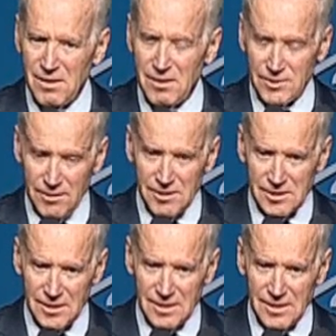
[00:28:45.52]

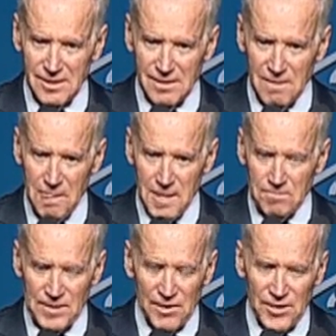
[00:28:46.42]
Seriously.
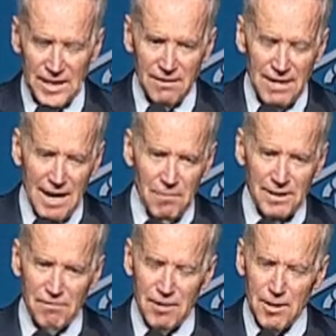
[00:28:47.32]
And think of how
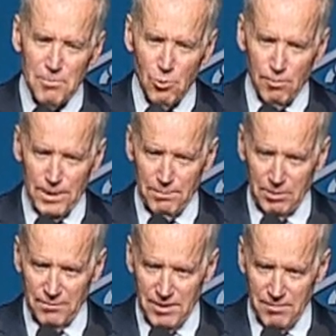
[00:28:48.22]
many very poor people
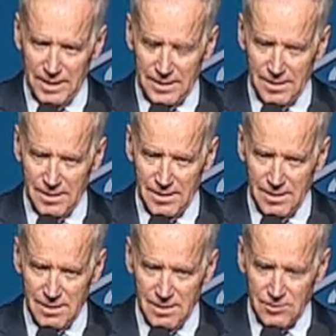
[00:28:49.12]
have come in,
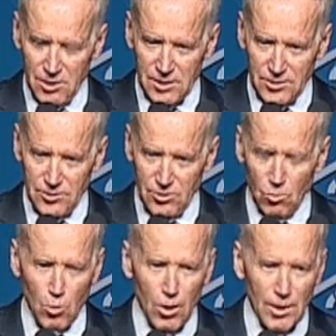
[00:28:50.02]
talked to you,
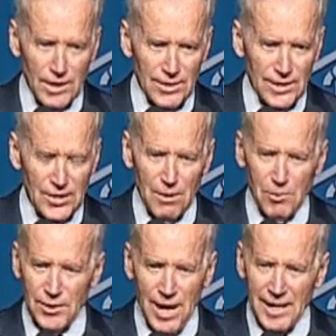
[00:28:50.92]
worried that they were
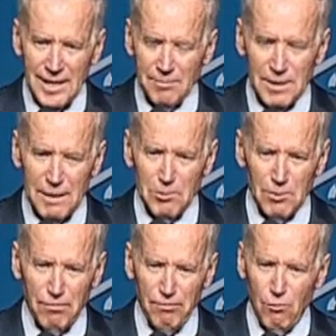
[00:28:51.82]
not going to be able to
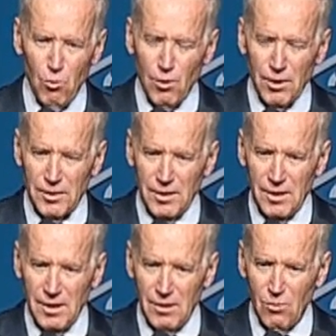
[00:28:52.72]
afford
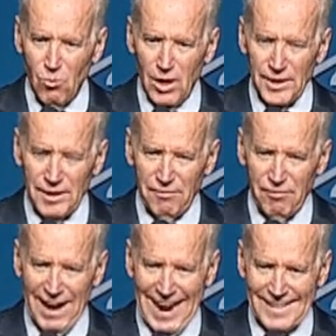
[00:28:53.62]
what, in
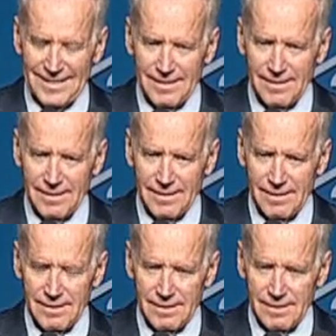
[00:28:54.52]
fact,
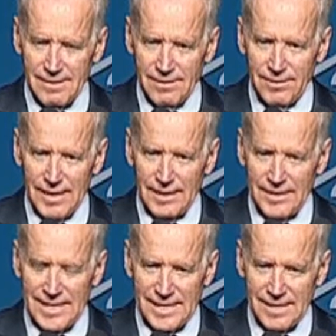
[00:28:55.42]
they
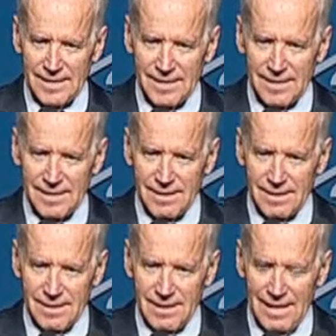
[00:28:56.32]
needed,
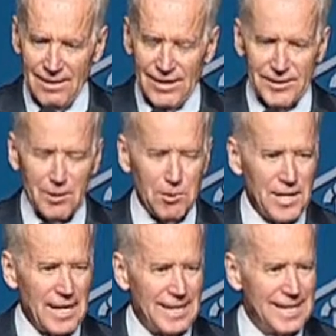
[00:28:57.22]
and that they would
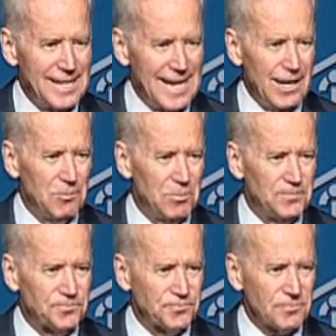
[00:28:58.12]
not get any help.
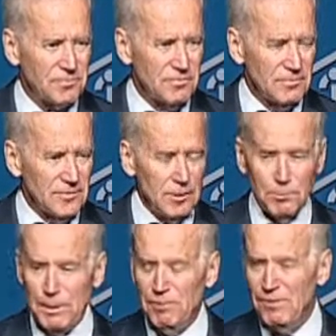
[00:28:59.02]
When
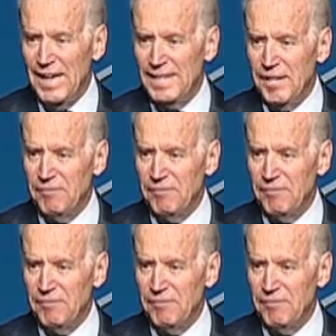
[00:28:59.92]
people find out a